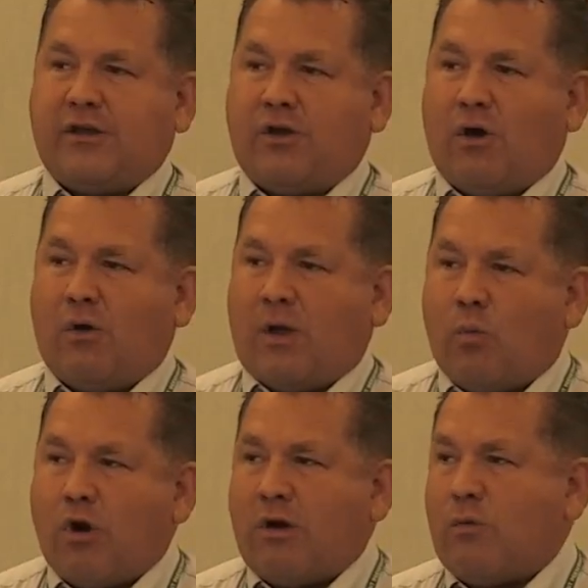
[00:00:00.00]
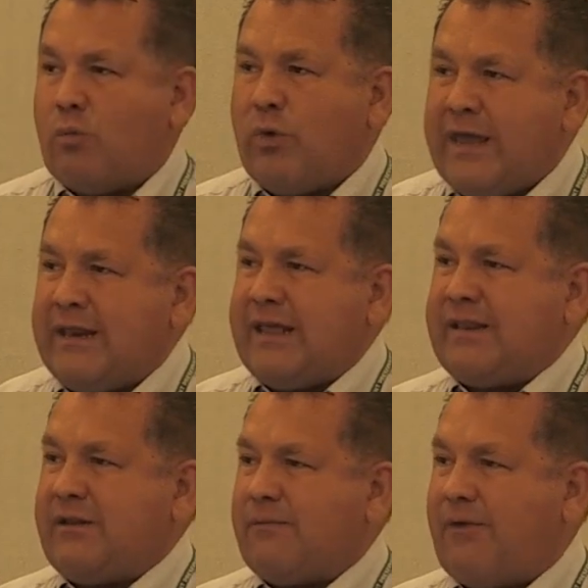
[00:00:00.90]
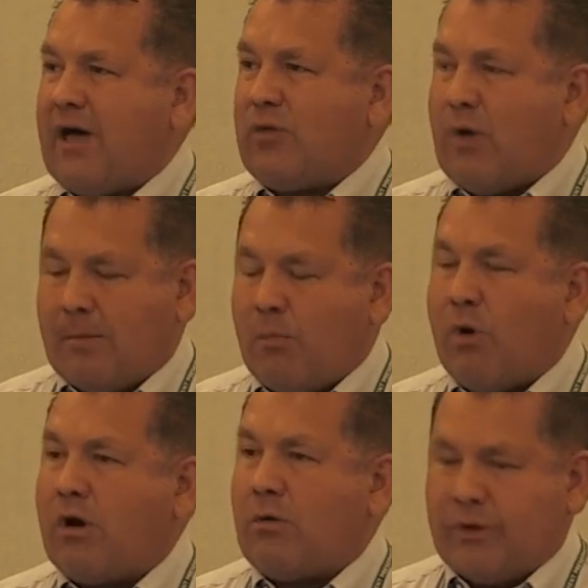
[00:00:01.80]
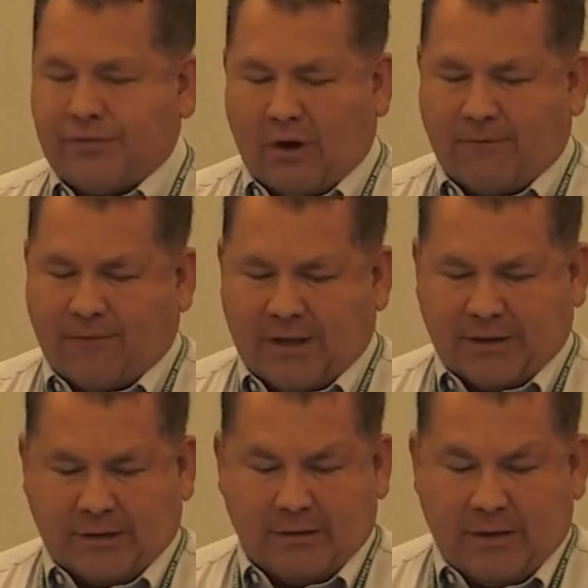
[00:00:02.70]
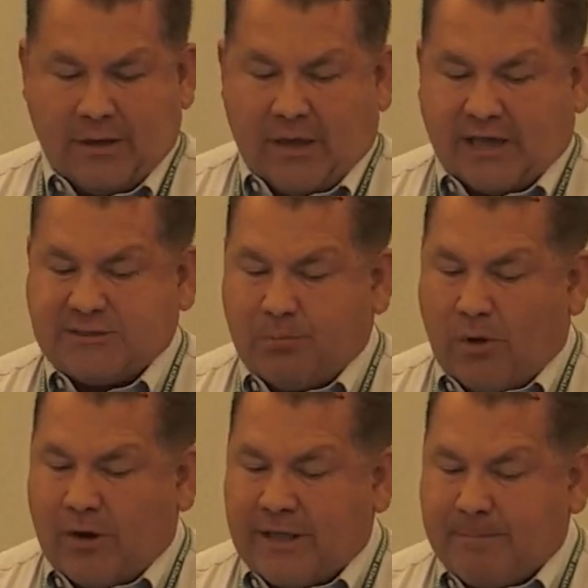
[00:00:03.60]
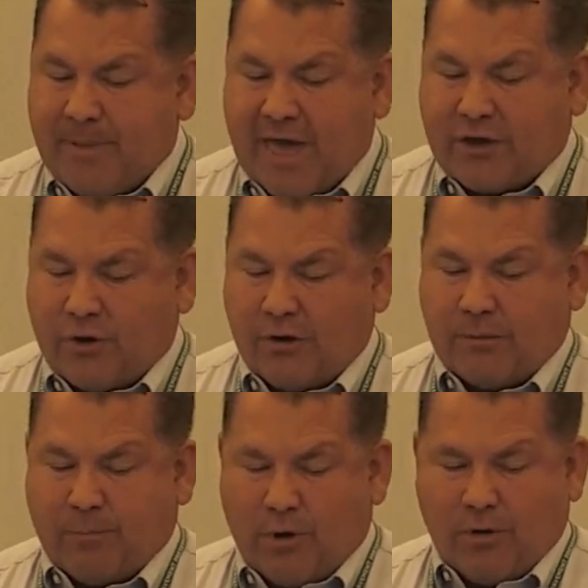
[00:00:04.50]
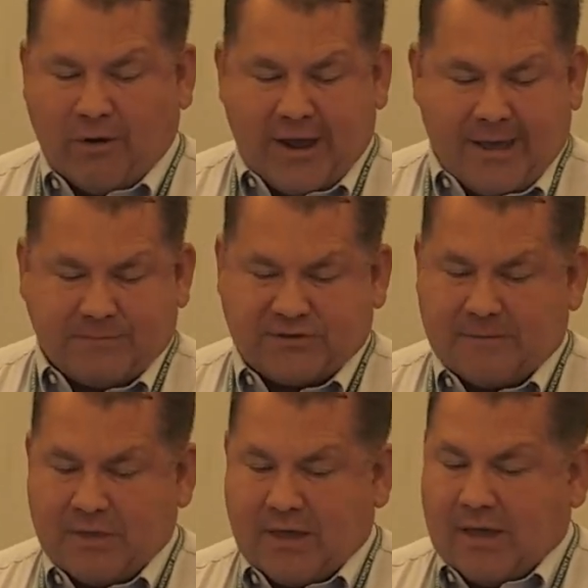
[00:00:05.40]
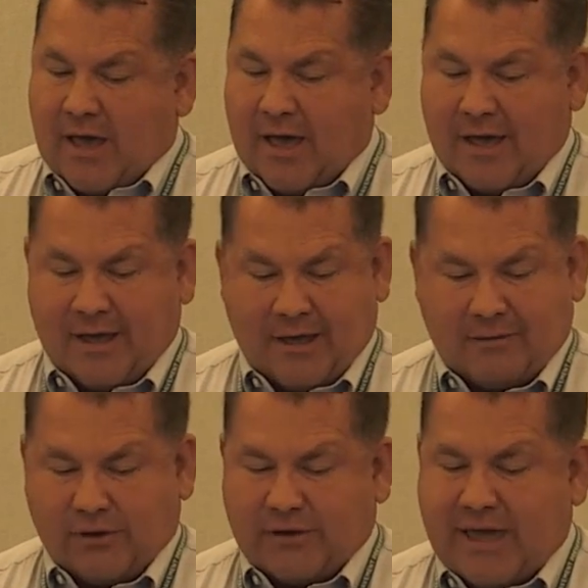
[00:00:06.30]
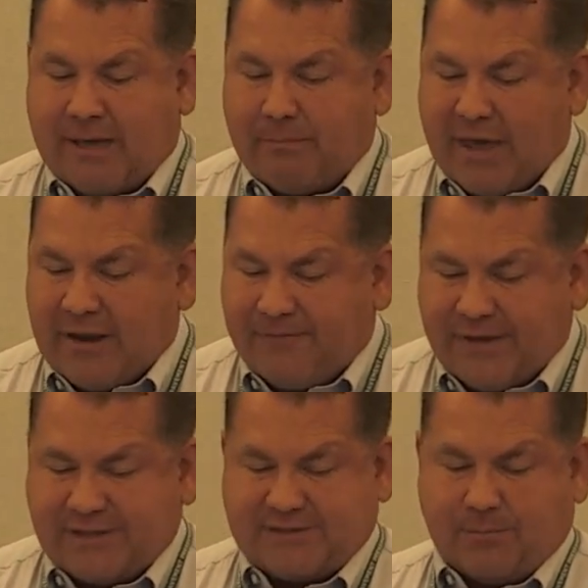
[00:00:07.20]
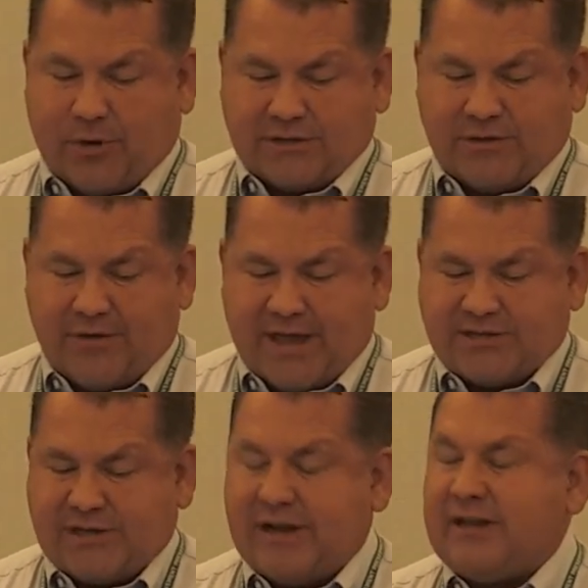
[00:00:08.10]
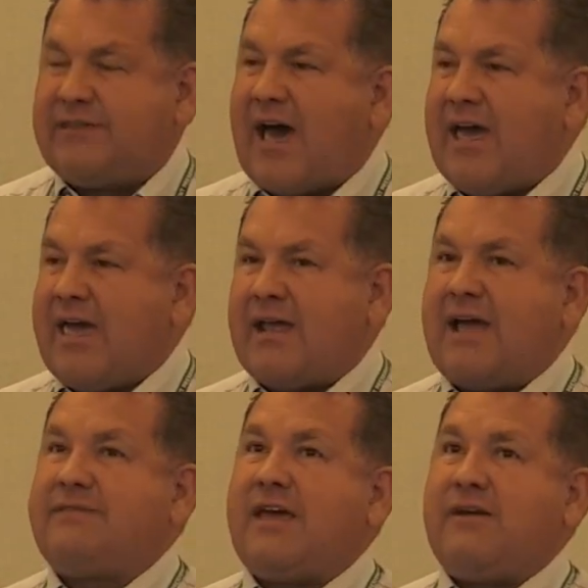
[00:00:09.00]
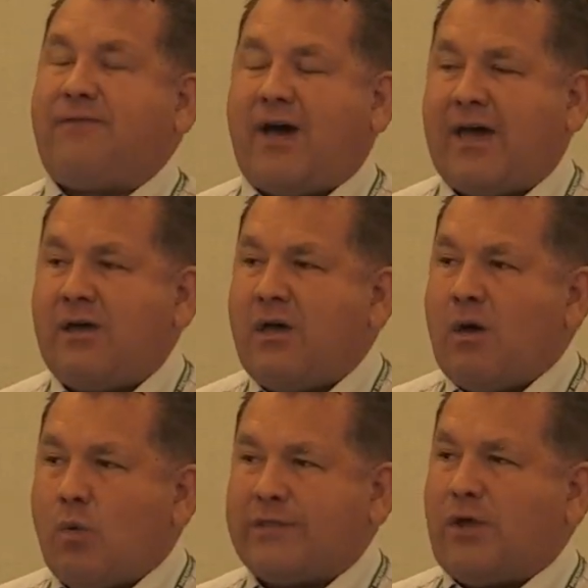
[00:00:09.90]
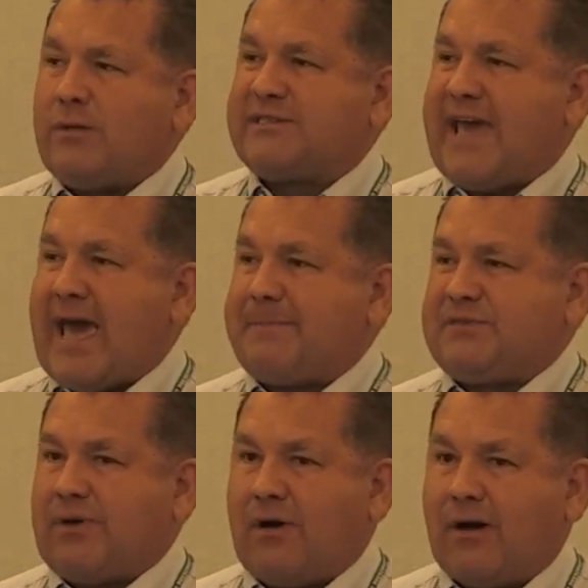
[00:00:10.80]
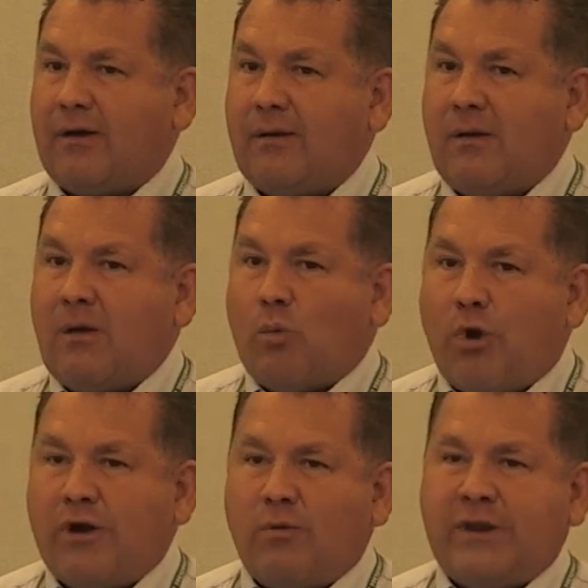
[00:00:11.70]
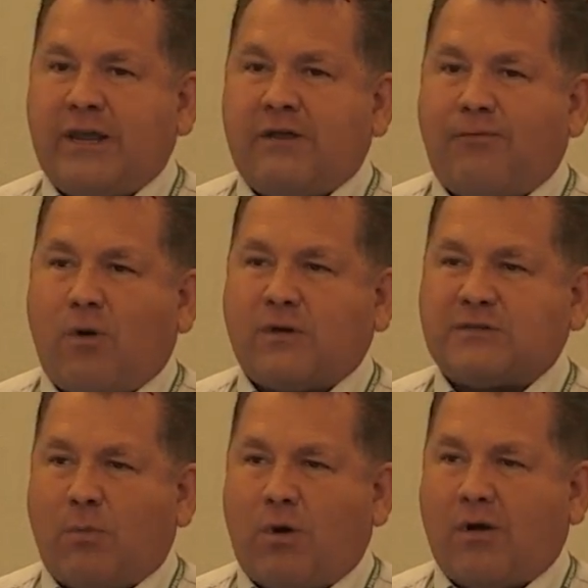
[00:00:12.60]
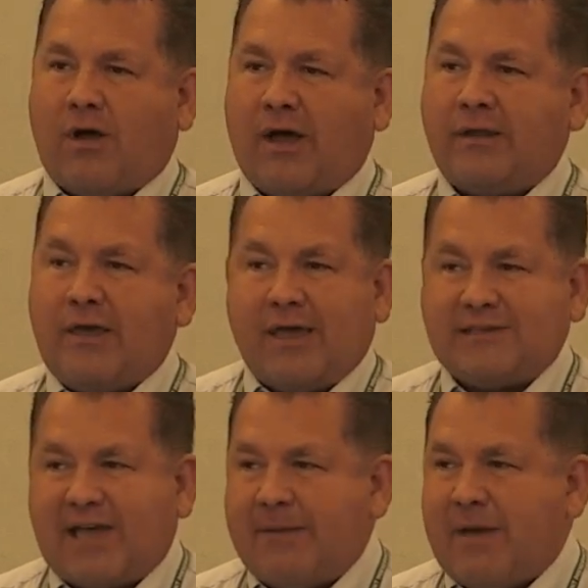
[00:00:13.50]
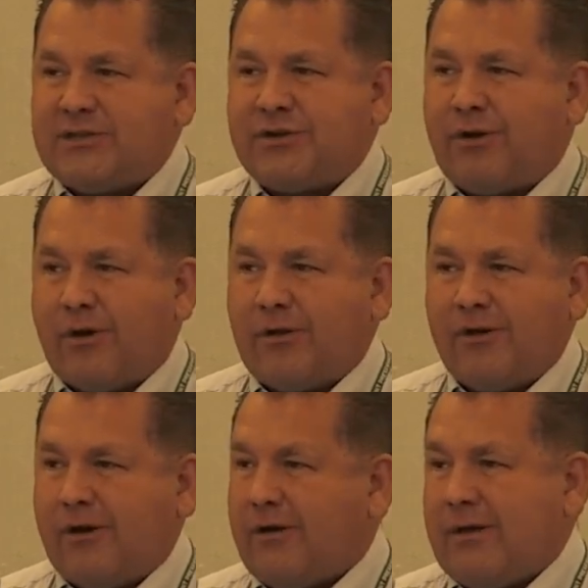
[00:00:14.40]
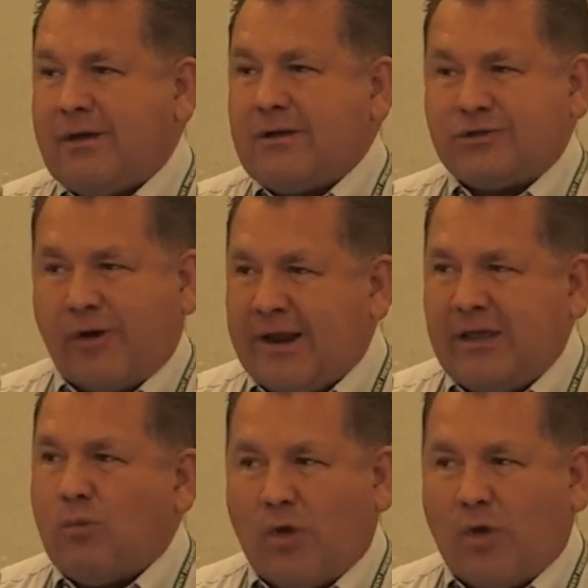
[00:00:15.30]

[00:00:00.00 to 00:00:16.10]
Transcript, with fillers: to go and where we needed to follow up more with our funding. Explore impact current programs, uh, look at benefits of preservation, and, and identify what those gaps are. Where do we need to focus more on? As I mentioned earlier, training